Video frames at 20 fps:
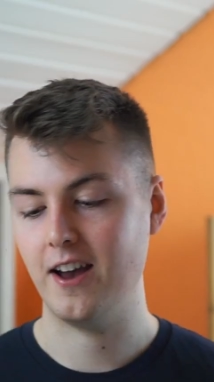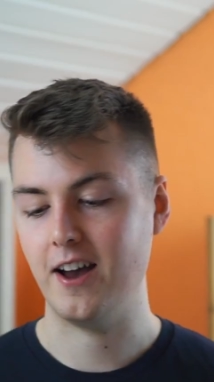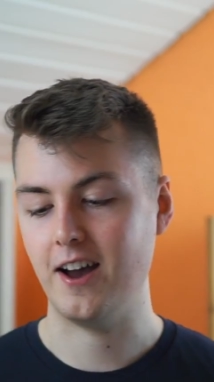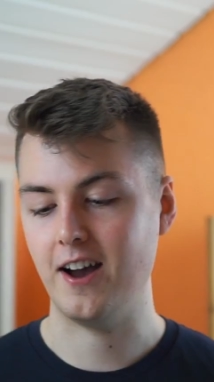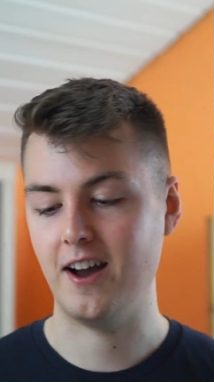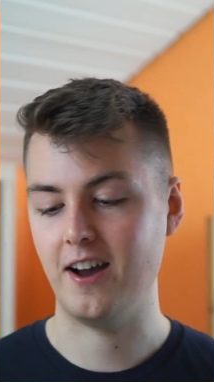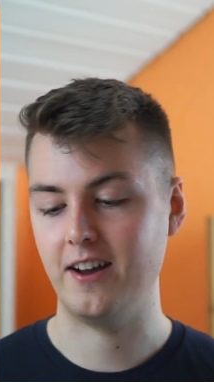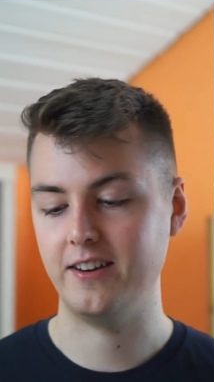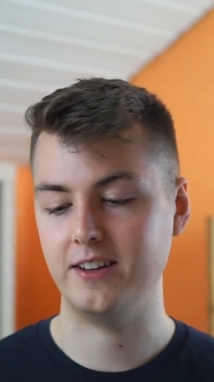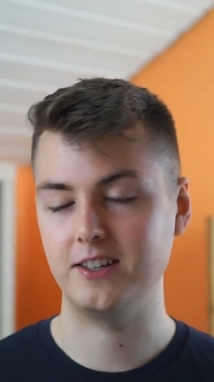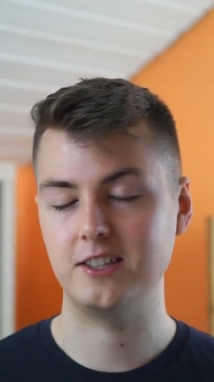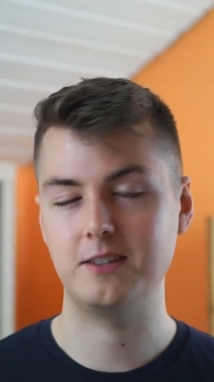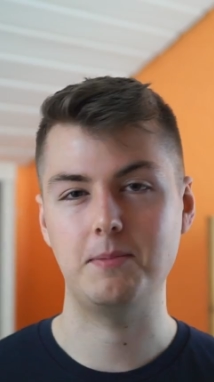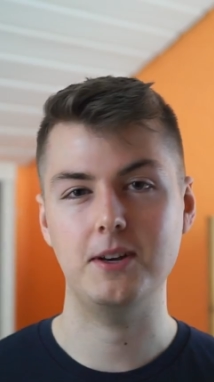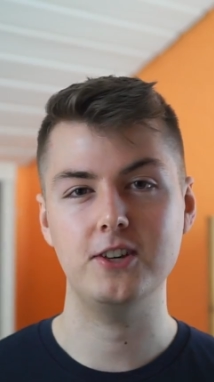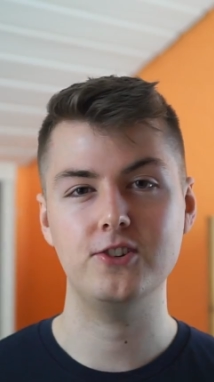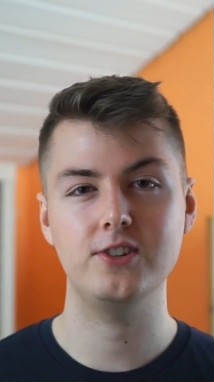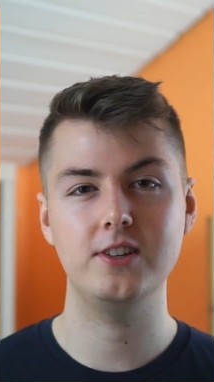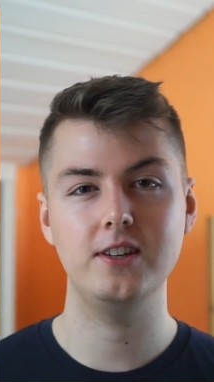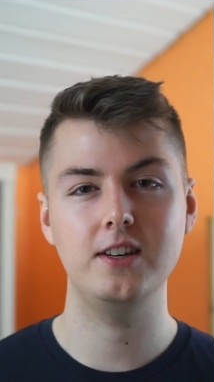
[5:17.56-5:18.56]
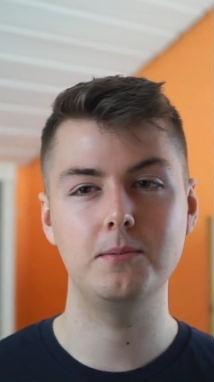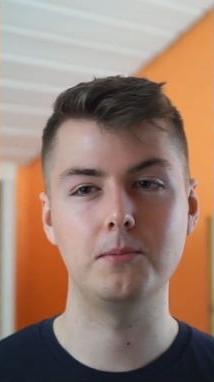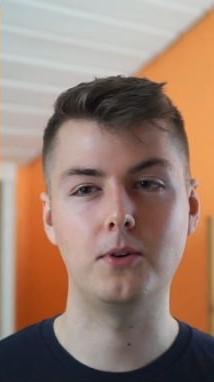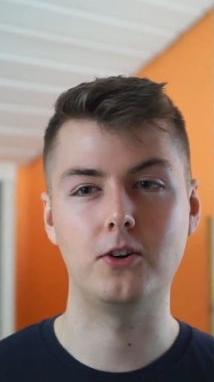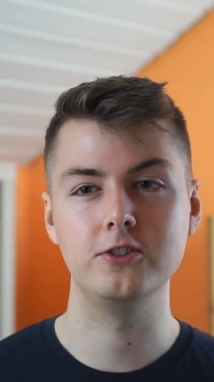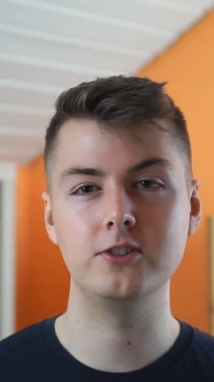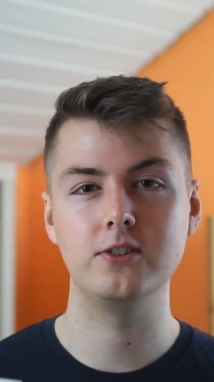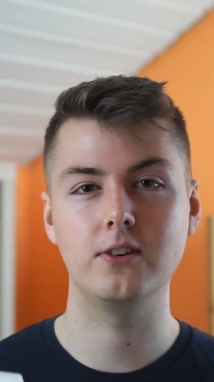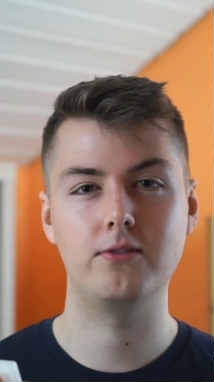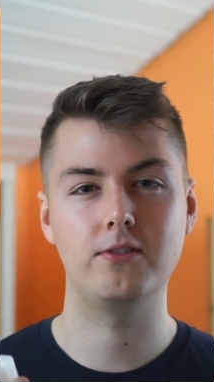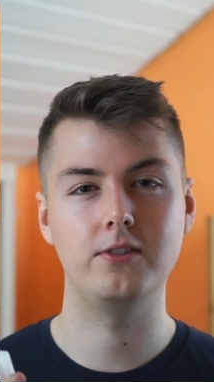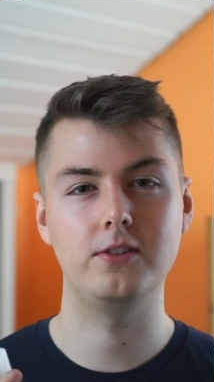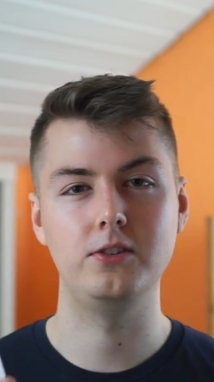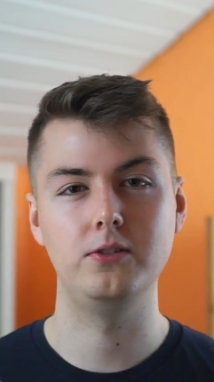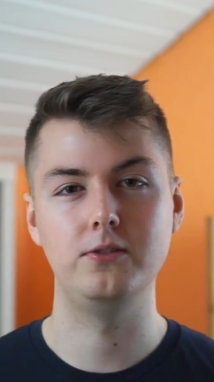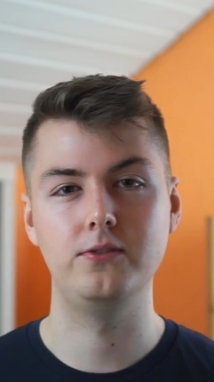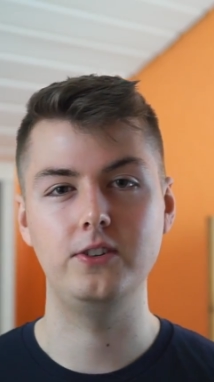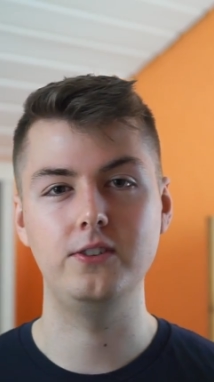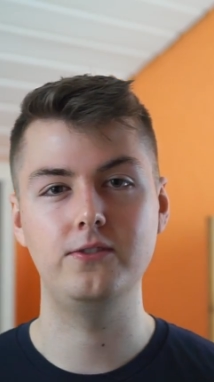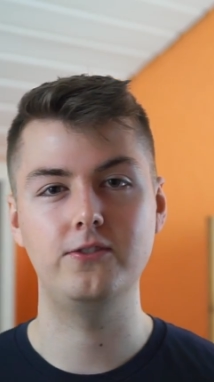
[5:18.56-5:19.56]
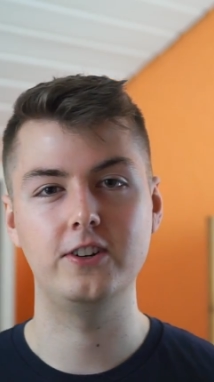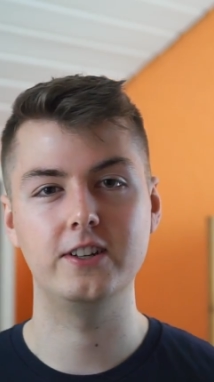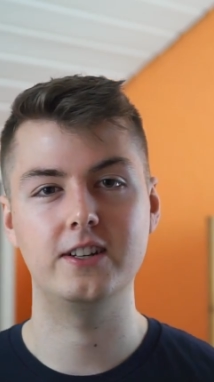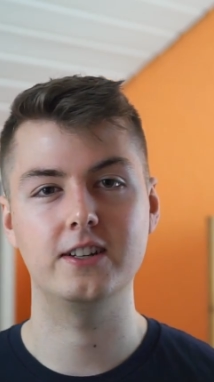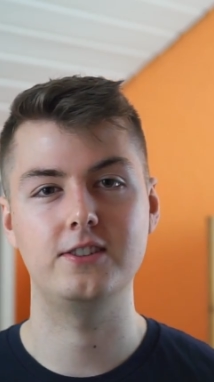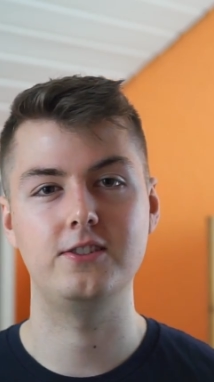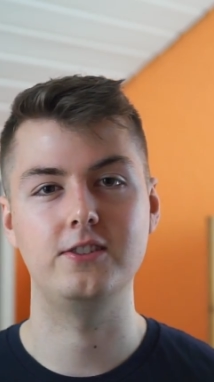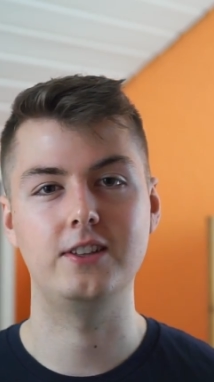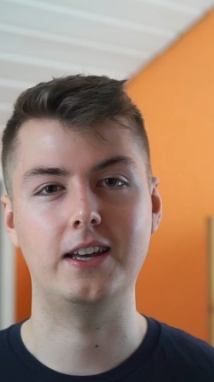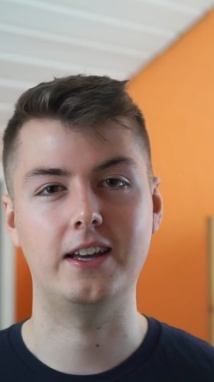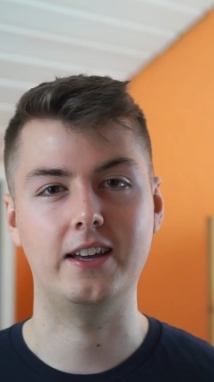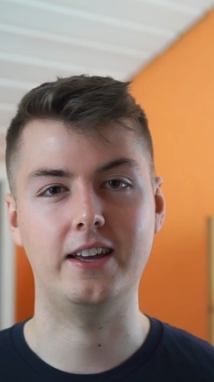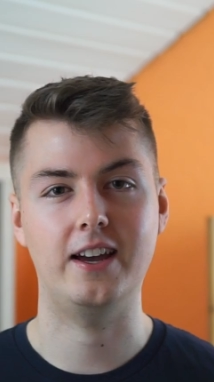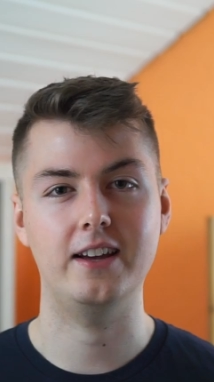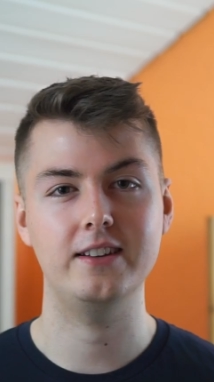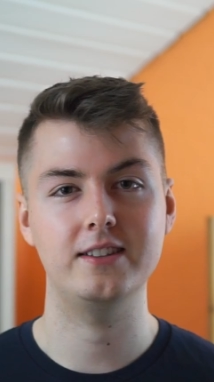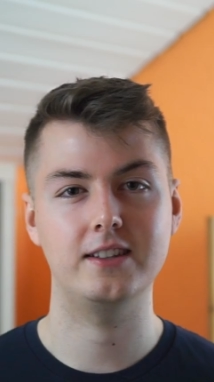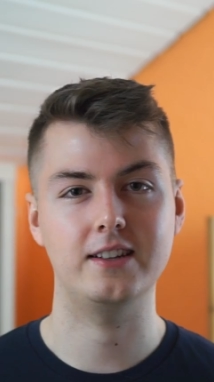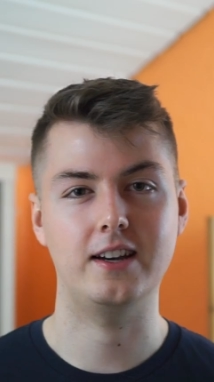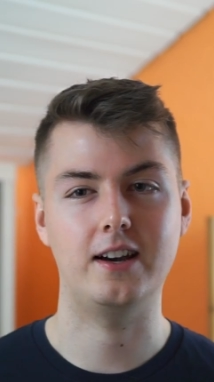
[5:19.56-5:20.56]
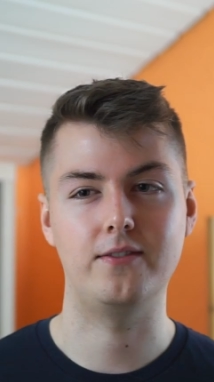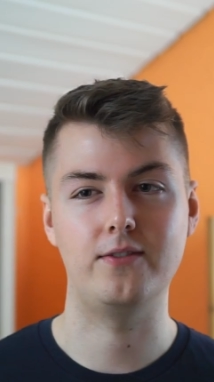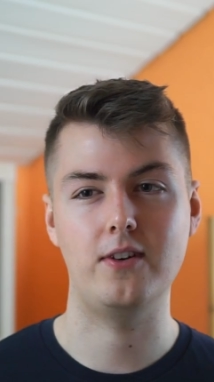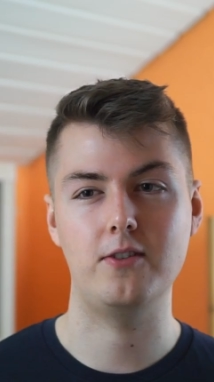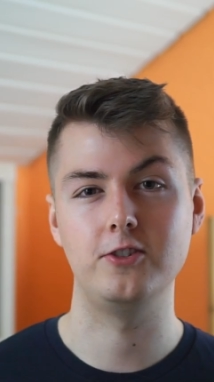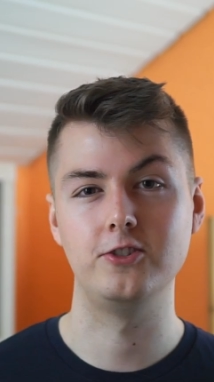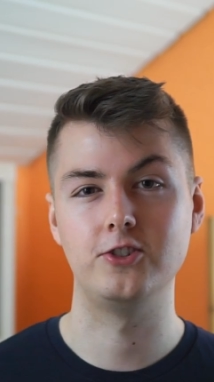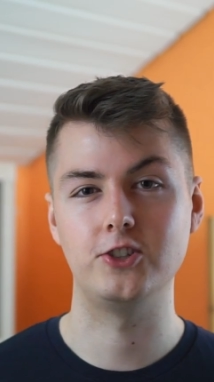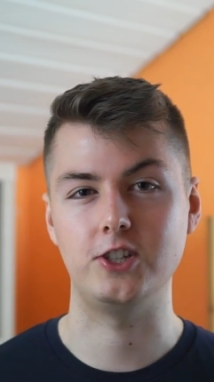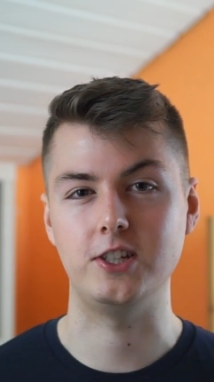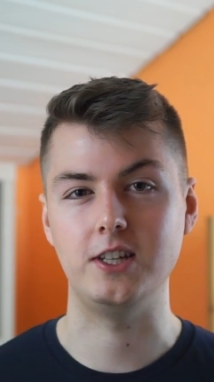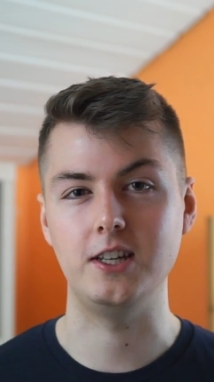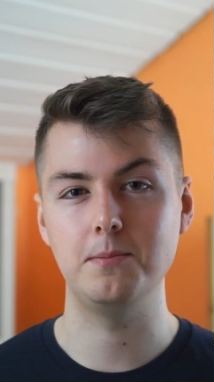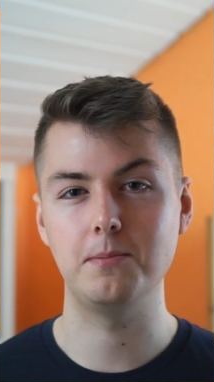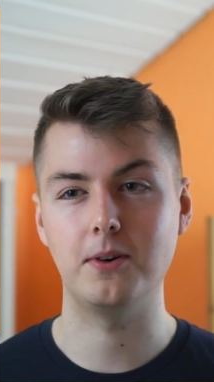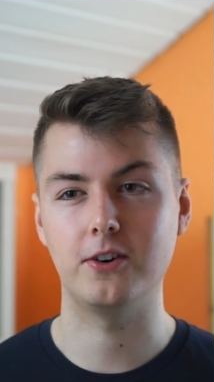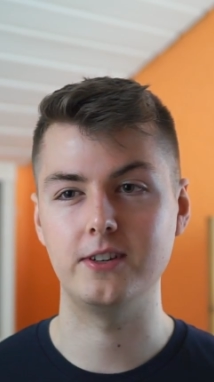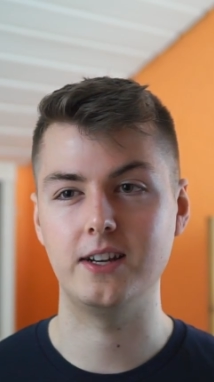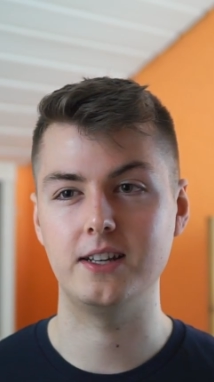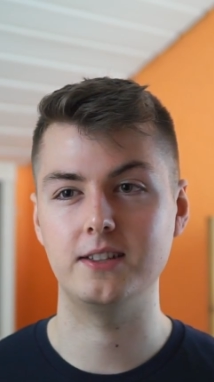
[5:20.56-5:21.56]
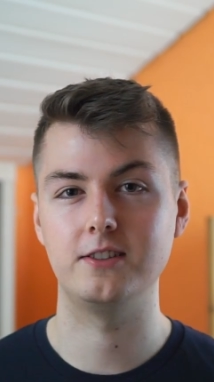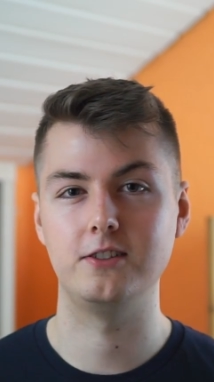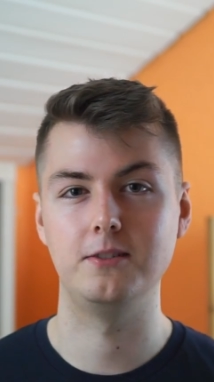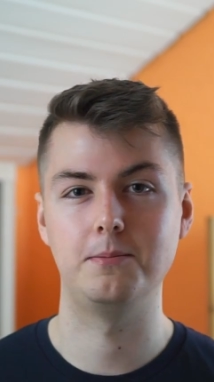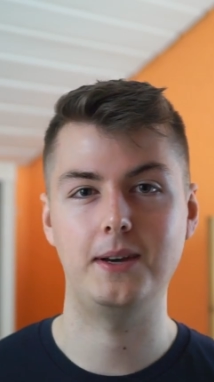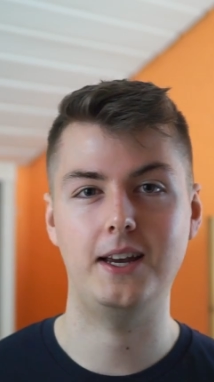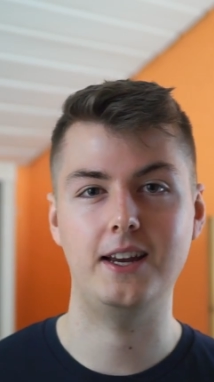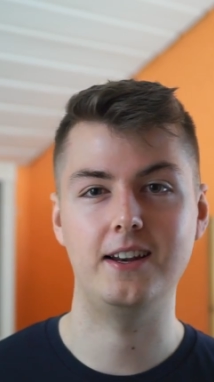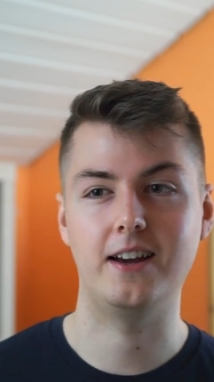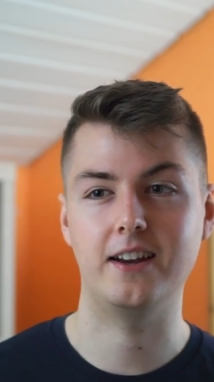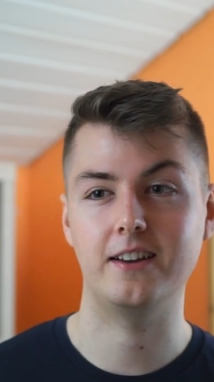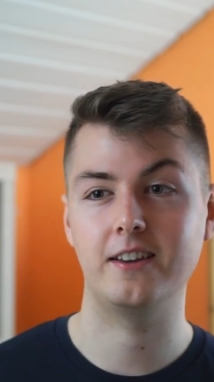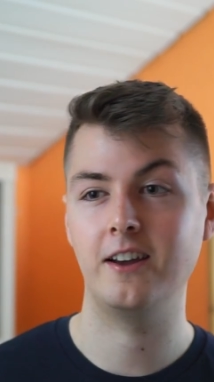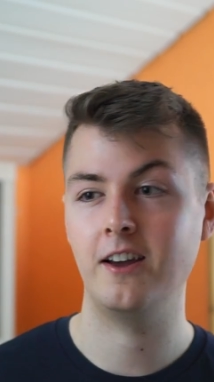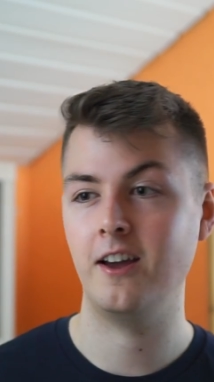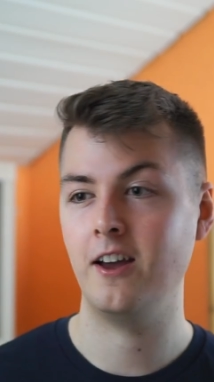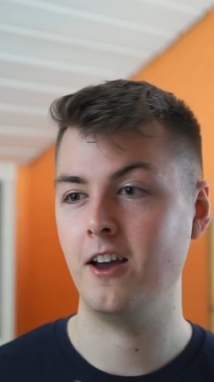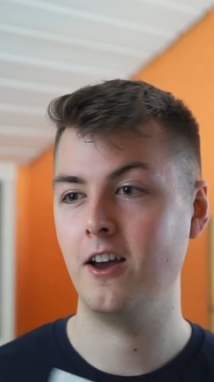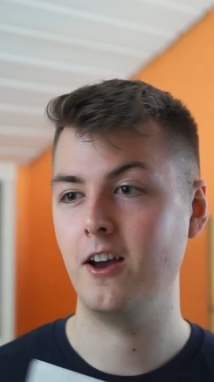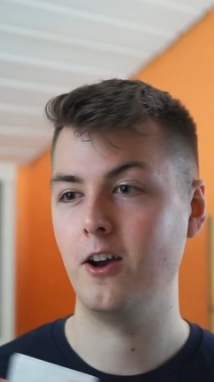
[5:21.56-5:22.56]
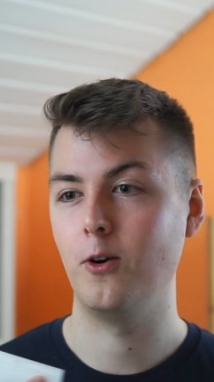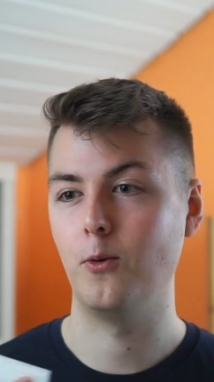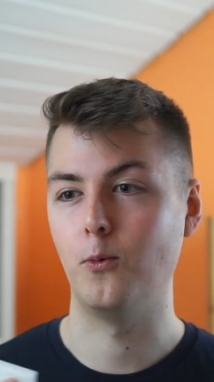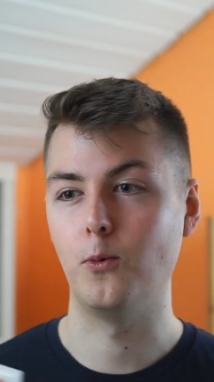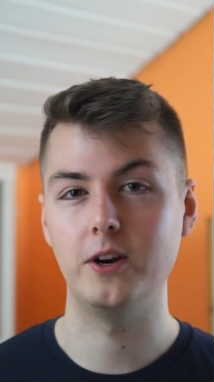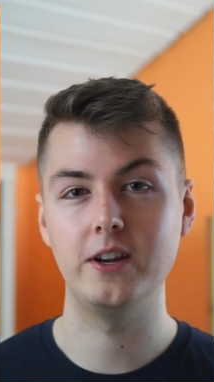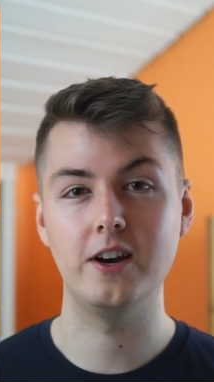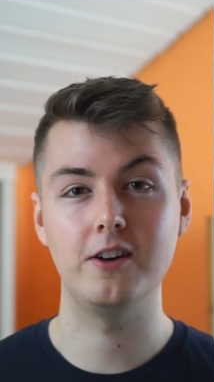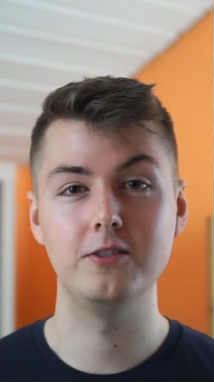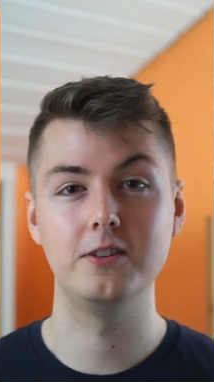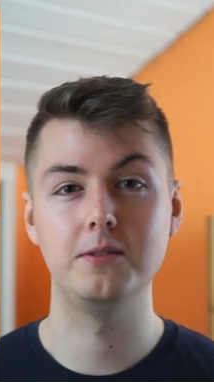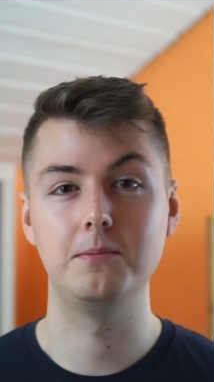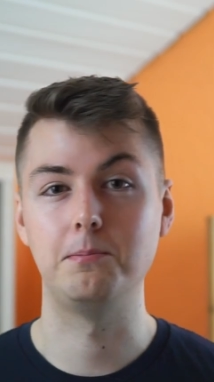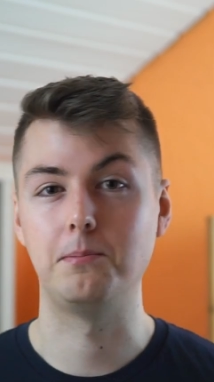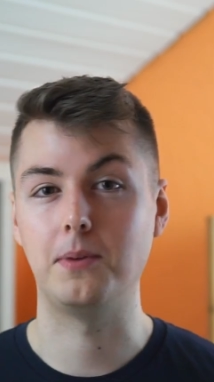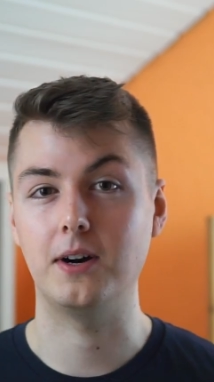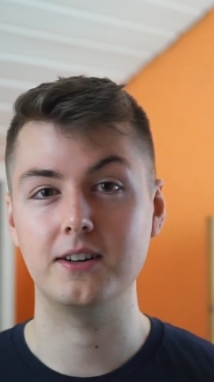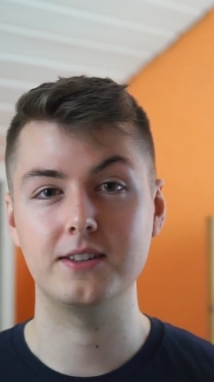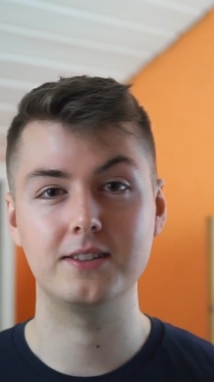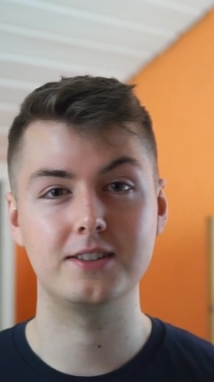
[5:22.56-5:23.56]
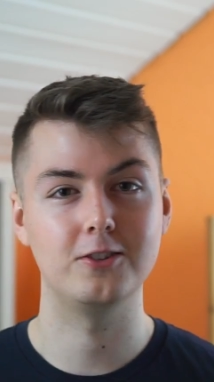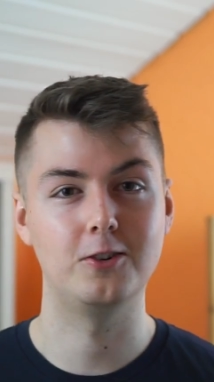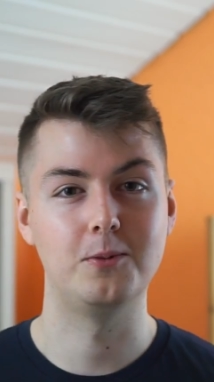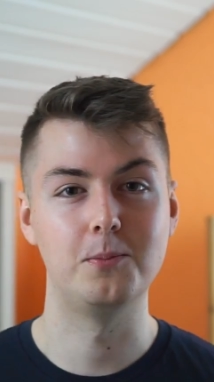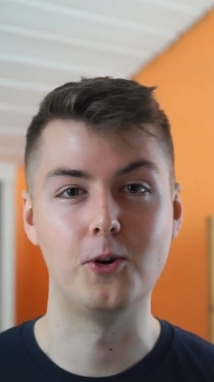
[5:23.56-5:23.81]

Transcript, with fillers: And especially most of the U V filters you can get are very cheap unless you pay like one hundred bucks or